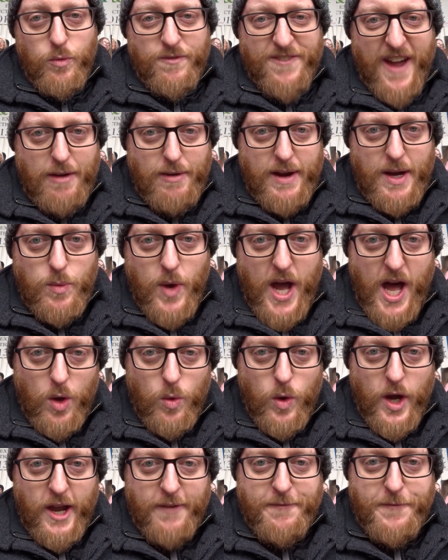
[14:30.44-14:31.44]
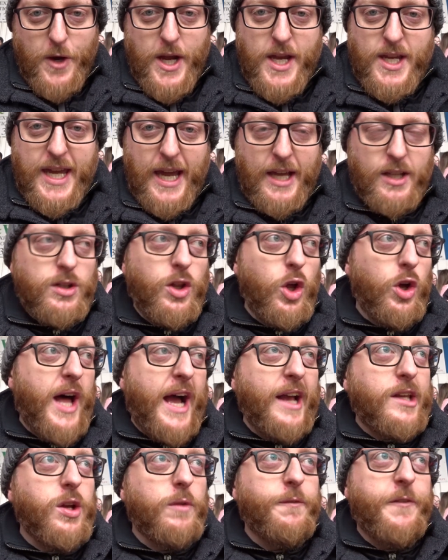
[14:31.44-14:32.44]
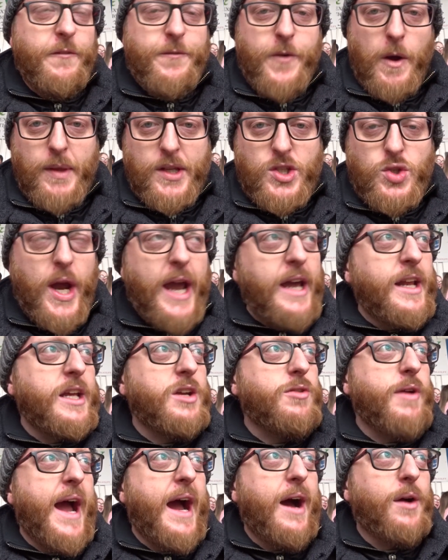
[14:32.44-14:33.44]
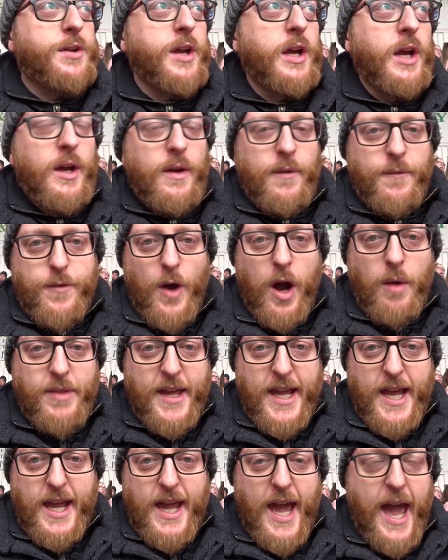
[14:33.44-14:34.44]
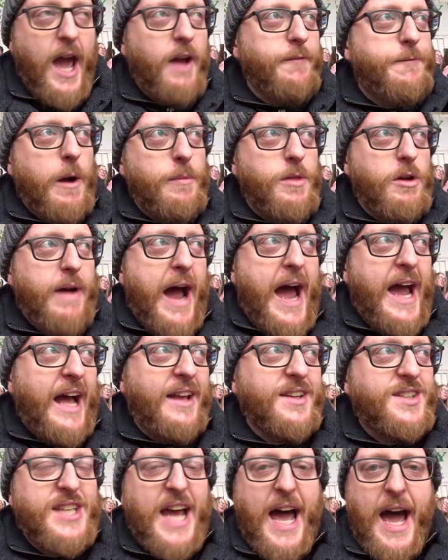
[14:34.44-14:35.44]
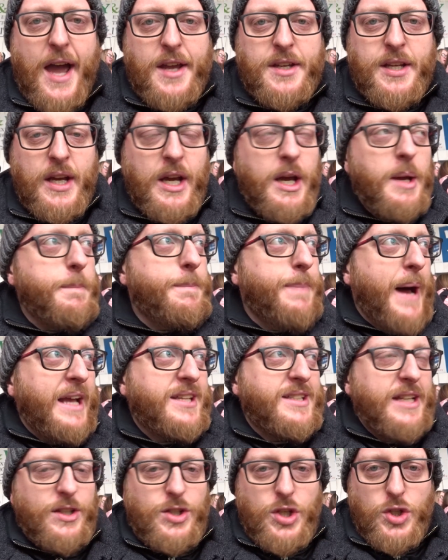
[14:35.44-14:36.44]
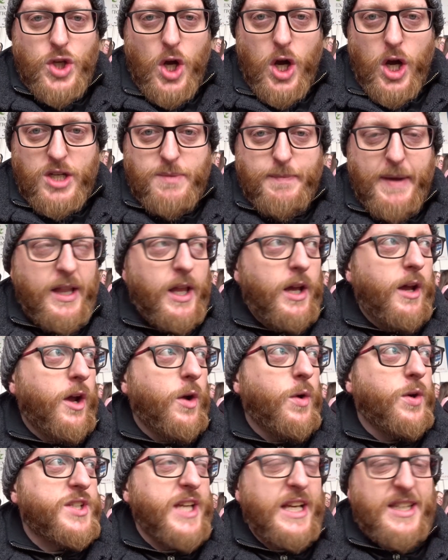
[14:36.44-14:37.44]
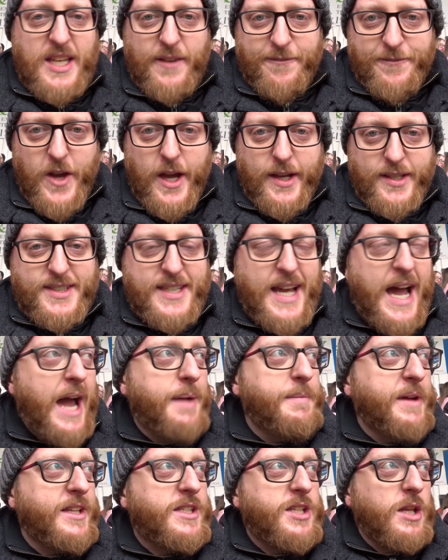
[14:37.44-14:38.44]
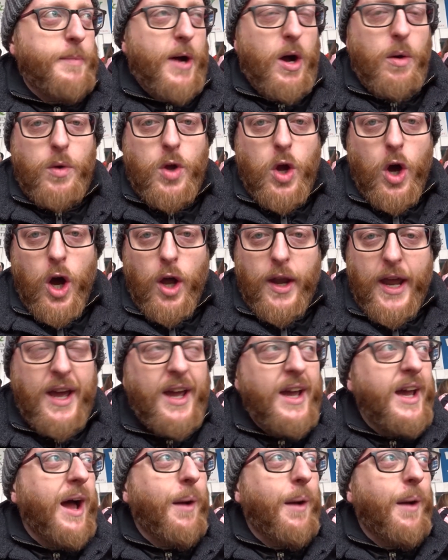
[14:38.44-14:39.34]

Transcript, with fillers: a very well worked free kick, looked like something from the training ground, from the uh, from the right hand side, passed into George Miller, who's hit it first time into the bottom corner.